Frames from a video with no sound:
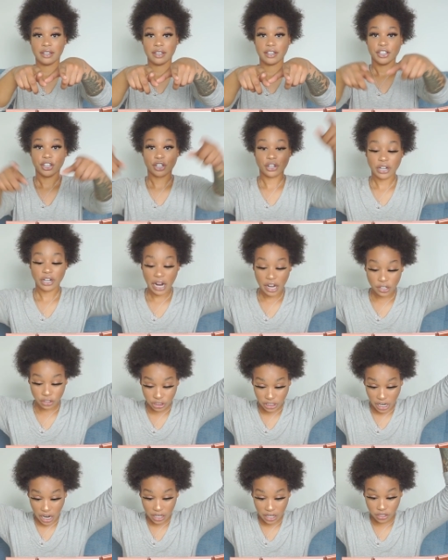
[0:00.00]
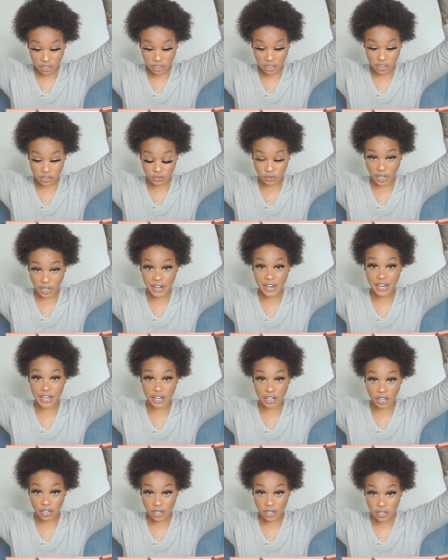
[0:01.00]
Your crown chakra is right
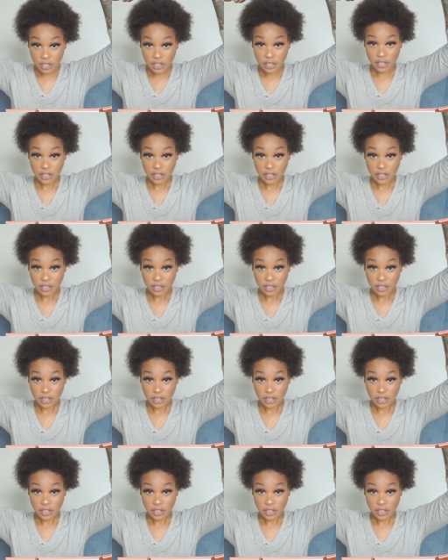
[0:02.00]
here.